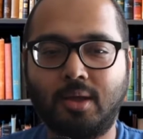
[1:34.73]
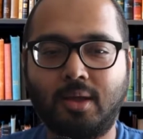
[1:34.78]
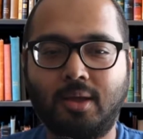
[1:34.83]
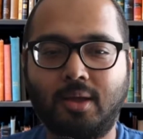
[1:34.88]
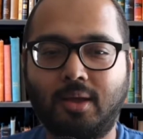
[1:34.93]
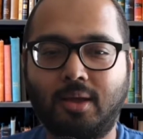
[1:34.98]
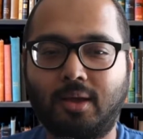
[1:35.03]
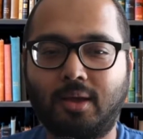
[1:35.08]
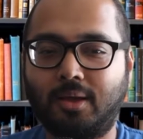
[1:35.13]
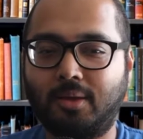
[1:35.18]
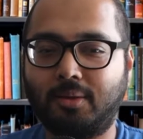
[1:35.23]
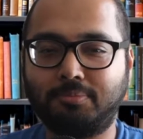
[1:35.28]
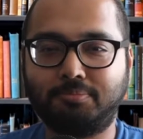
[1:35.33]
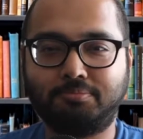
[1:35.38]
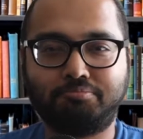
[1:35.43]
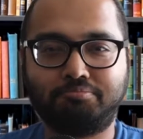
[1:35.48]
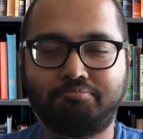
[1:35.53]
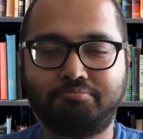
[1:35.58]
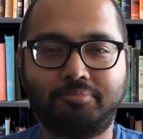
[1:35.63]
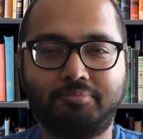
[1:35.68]
Uh,
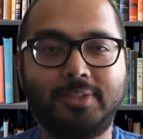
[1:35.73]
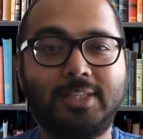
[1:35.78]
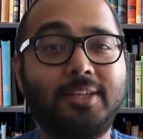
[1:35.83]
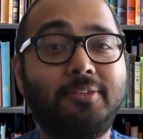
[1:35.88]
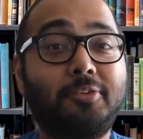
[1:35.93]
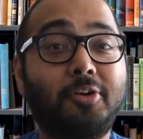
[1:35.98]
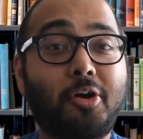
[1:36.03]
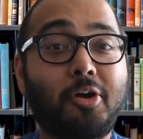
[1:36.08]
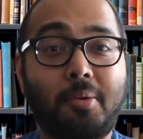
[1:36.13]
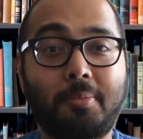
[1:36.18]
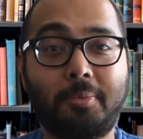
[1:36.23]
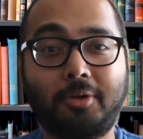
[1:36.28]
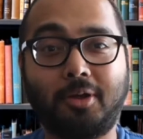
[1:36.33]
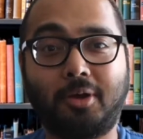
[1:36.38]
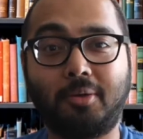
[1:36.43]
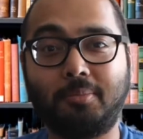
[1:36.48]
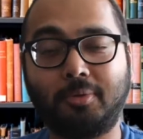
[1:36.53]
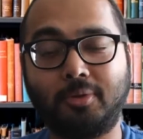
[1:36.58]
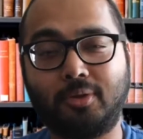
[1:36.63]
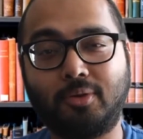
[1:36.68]
Leave a comment
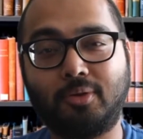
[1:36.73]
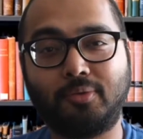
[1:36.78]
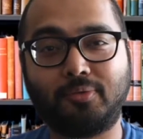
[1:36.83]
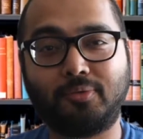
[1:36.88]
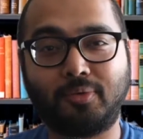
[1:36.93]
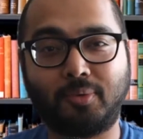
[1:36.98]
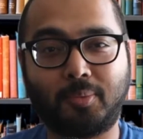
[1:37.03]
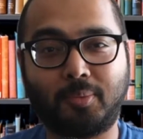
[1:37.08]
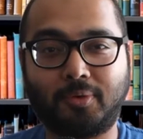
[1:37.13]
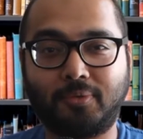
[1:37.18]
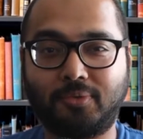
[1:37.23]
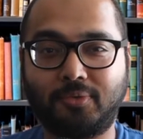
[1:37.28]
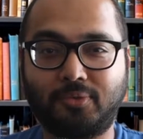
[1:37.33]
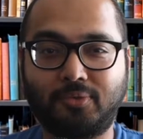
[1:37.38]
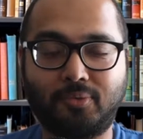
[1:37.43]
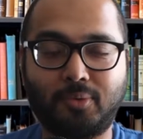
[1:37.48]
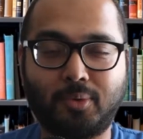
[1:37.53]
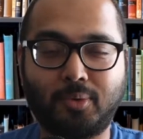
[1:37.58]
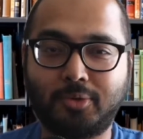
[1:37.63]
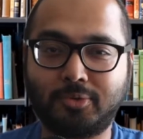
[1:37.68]
down below if you're one of those
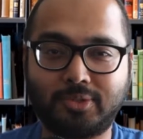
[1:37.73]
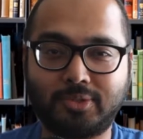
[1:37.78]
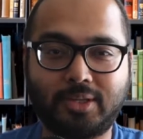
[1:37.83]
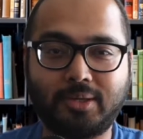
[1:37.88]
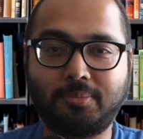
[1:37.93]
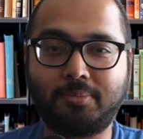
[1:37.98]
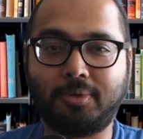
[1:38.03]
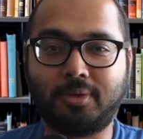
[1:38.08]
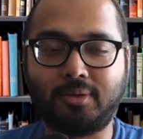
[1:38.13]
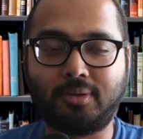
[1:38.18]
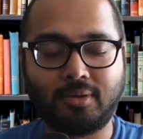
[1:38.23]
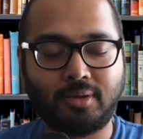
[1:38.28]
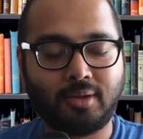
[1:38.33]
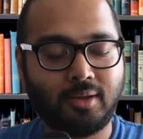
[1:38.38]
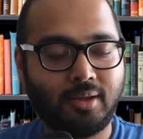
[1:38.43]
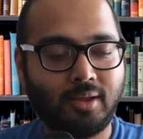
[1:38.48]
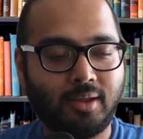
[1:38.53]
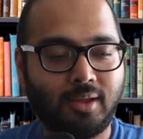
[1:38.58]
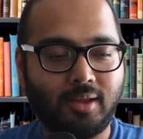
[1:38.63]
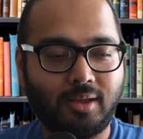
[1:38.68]
weirdos like me,
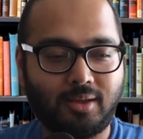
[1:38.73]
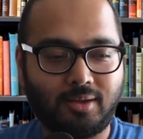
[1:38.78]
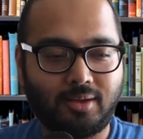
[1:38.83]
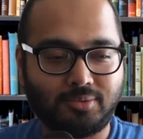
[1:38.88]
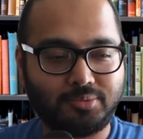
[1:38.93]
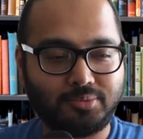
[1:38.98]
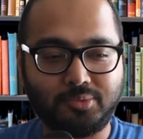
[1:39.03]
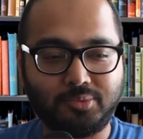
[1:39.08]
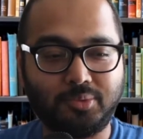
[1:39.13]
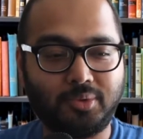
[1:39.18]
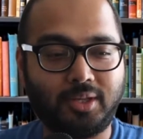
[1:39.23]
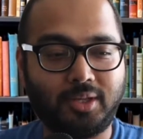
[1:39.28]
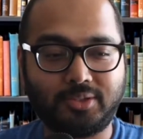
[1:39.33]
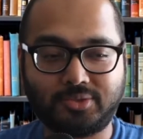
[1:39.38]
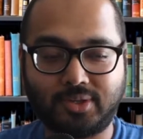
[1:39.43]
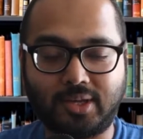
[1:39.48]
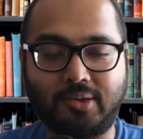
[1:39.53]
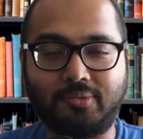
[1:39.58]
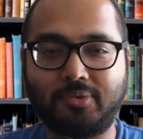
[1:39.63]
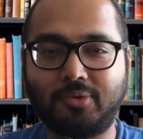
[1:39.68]
who likes
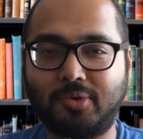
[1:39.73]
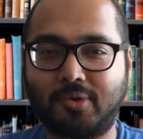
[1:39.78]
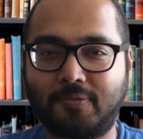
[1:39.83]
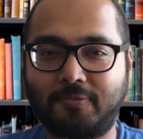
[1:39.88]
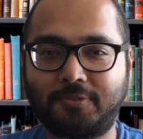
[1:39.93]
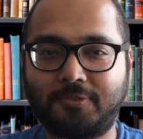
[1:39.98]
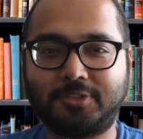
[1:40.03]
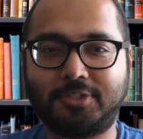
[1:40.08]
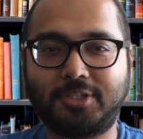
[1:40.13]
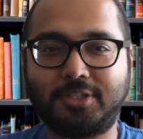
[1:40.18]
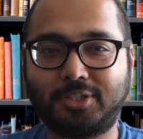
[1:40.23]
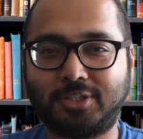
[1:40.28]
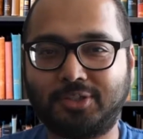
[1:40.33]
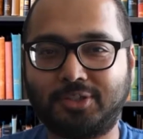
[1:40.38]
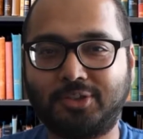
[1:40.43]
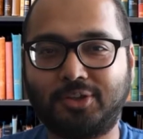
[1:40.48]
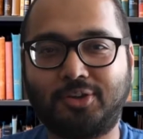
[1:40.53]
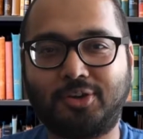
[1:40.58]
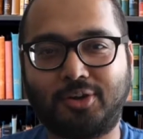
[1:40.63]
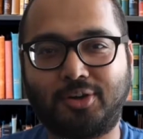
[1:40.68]
to have a conversation in the
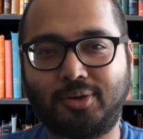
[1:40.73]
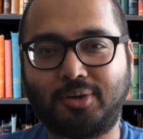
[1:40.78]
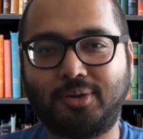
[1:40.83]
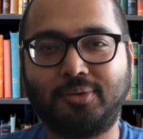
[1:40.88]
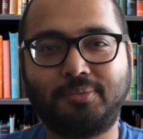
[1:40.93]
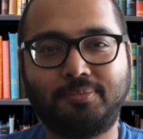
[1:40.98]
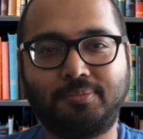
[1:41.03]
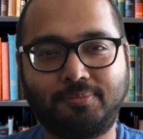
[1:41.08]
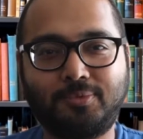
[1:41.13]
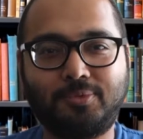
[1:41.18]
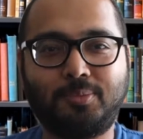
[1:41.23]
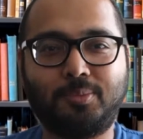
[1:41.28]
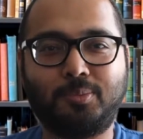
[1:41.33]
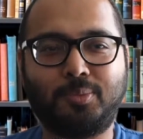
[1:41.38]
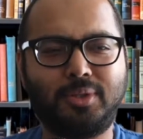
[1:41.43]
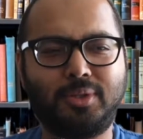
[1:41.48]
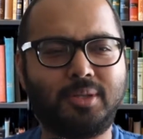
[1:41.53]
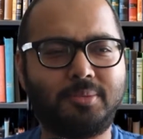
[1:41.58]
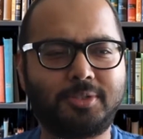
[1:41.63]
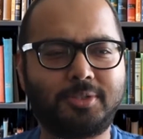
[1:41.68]
car
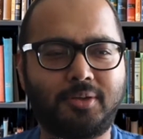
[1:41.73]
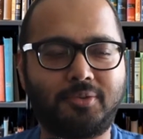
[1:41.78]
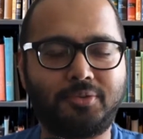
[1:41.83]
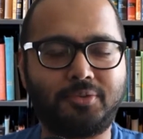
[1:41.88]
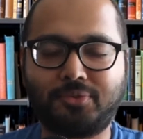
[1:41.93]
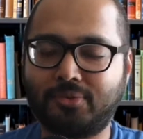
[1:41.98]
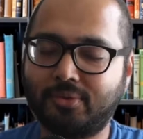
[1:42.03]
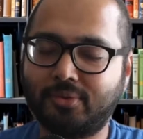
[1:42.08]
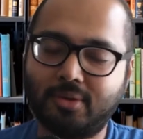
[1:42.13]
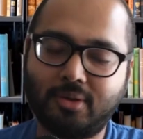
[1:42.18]
with themselves.